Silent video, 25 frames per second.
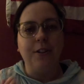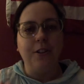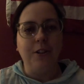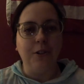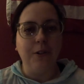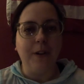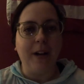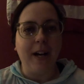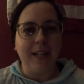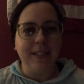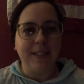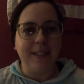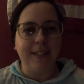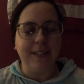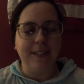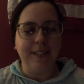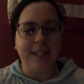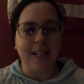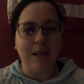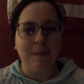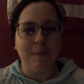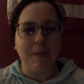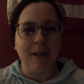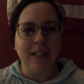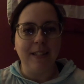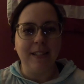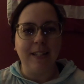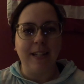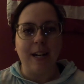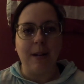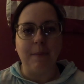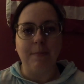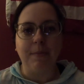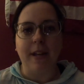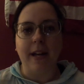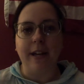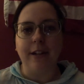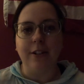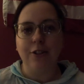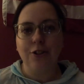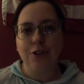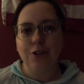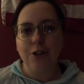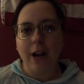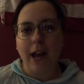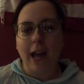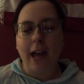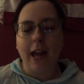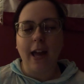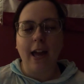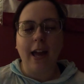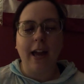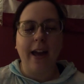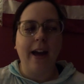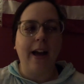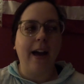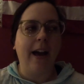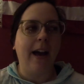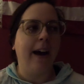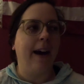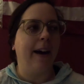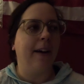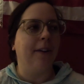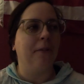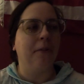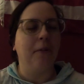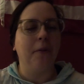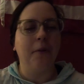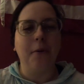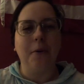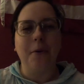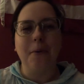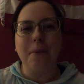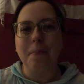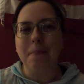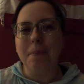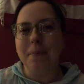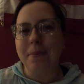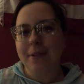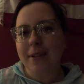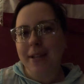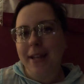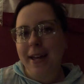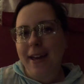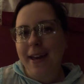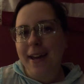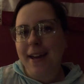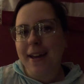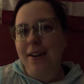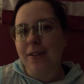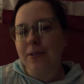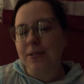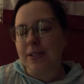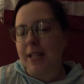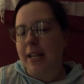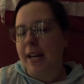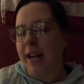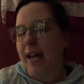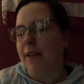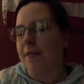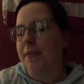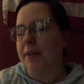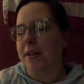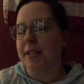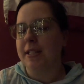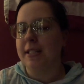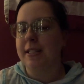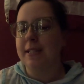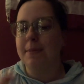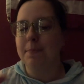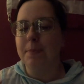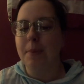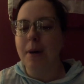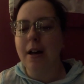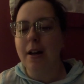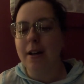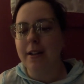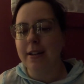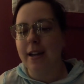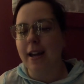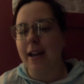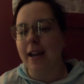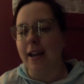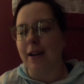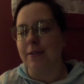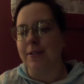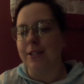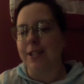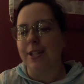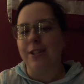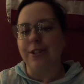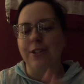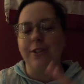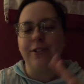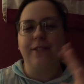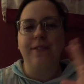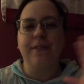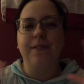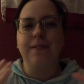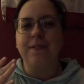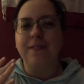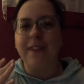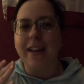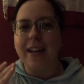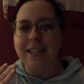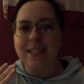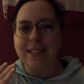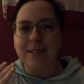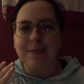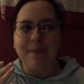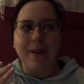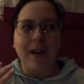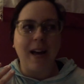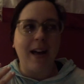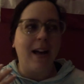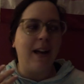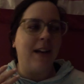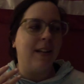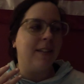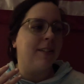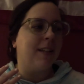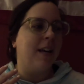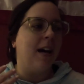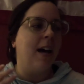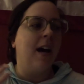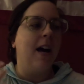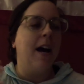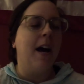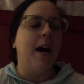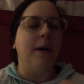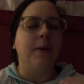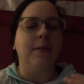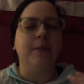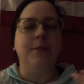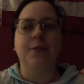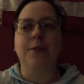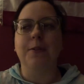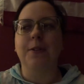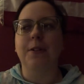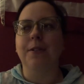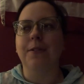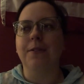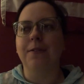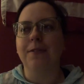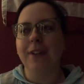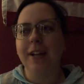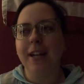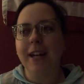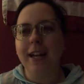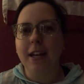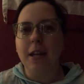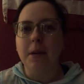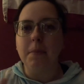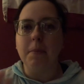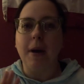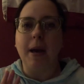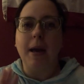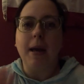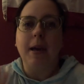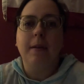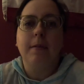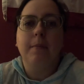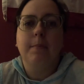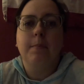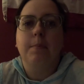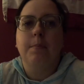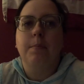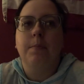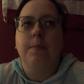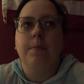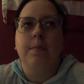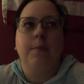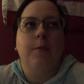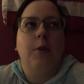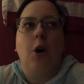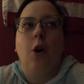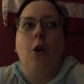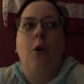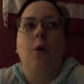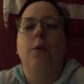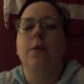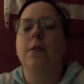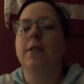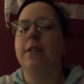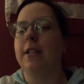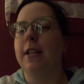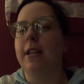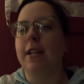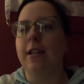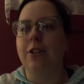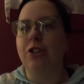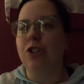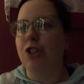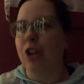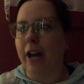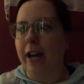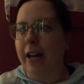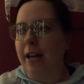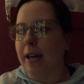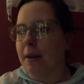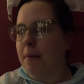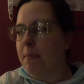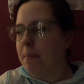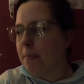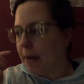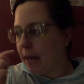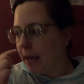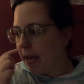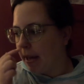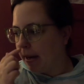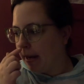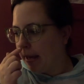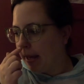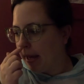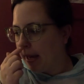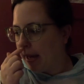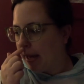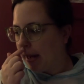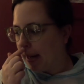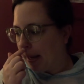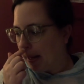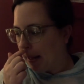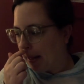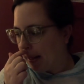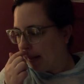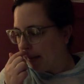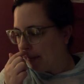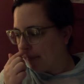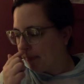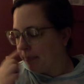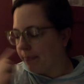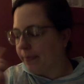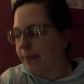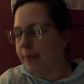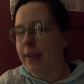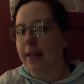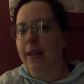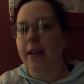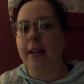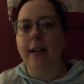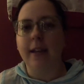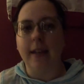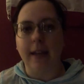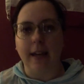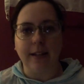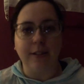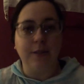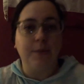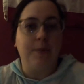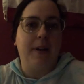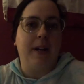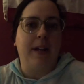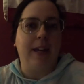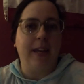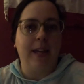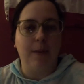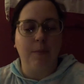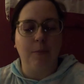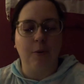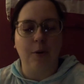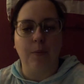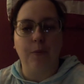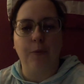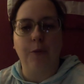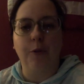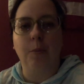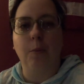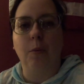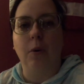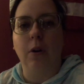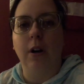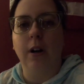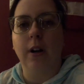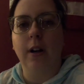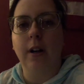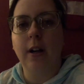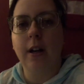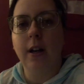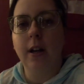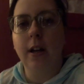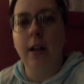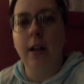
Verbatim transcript: you guys had seen me set up that tray. I had a whole plan. I was going to have like a spa night. I was going to do a face mask. I was going to read in my cozy giant bed. And um, yes, when I came home from work,